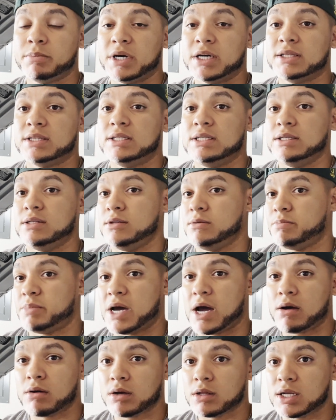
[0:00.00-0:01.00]
but the
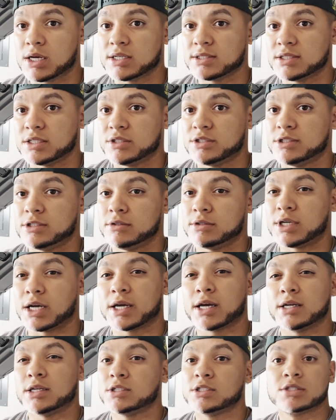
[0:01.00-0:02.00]
power loss issue, and I
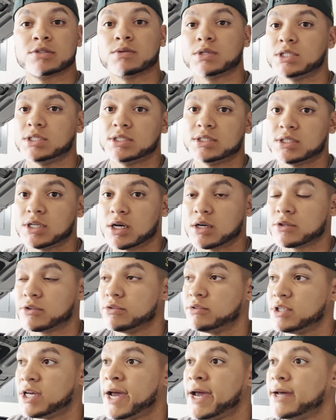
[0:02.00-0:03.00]
kind of just wanted to talk
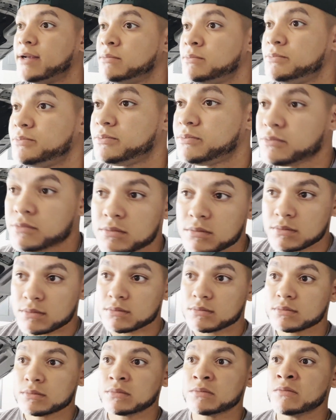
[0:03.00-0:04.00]
through that.
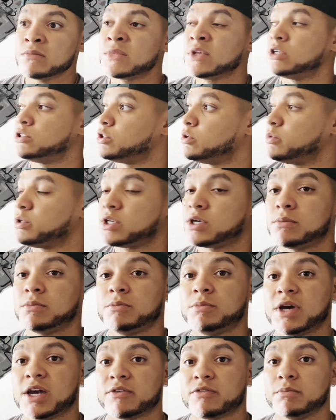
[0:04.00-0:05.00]
So we're
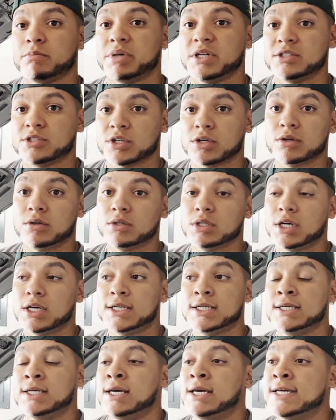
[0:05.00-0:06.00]
coming back from
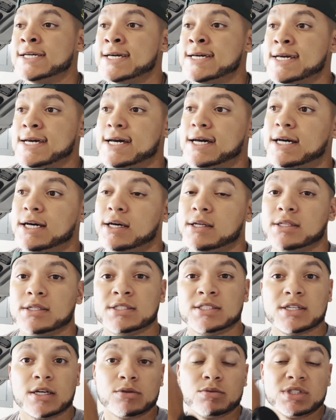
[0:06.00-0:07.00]
Pensacola. Uh, the
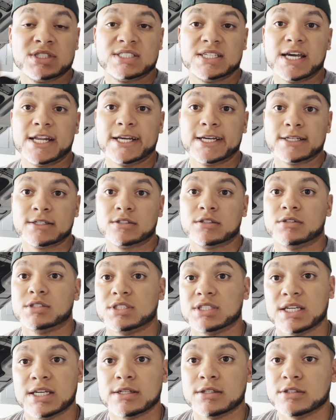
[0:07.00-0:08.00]
sun was setting, so
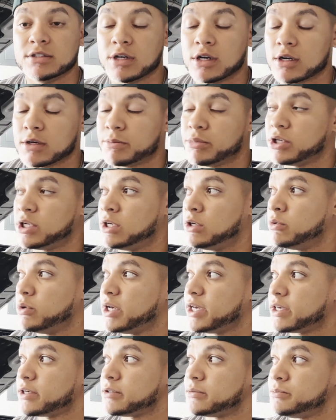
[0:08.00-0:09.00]
it's getting dark pretty
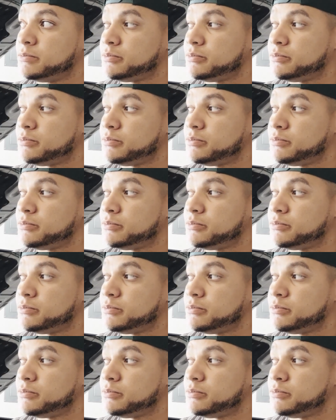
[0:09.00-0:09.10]
quick.